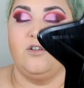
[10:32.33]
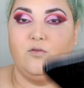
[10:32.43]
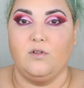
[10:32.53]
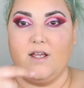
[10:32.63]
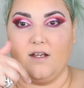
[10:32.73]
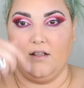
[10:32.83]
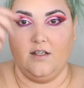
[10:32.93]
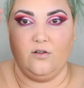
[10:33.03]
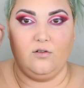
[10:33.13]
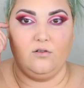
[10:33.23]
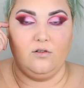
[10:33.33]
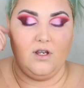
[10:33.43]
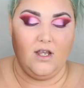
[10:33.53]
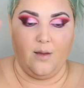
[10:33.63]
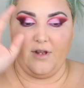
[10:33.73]
gonna do like a little,
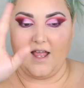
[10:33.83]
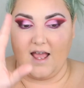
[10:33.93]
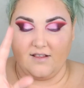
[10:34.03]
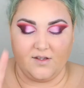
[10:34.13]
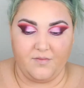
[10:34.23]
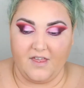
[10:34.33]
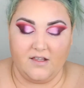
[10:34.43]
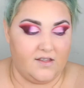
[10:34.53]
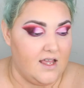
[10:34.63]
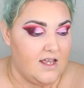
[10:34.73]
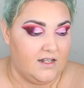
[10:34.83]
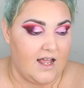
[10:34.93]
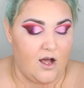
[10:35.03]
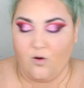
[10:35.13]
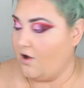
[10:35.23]
I'm gonna add some things.
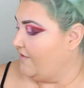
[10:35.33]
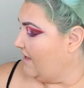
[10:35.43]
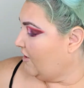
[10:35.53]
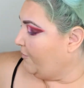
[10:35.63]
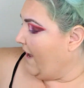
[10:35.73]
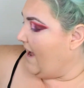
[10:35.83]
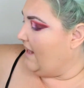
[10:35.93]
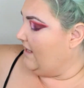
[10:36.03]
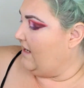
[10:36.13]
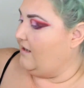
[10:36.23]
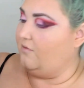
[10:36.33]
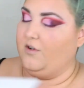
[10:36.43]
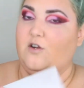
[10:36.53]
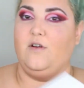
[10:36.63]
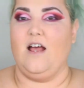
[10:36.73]
Now on this palette,
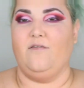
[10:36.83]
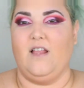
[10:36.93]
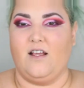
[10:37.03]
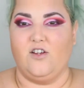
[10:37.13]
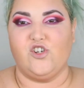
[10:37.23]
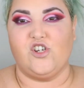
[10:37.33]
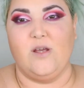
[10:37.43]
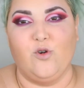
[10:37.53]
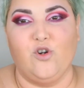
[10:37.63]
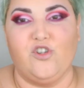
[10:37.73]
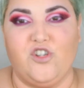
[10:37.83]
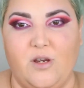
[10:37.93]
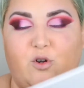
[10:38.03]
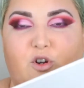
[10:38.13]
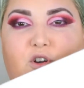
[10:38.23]
we don't have like a
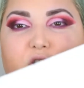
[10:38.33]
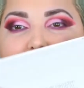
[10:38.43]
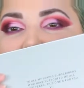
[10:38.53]
shimmer,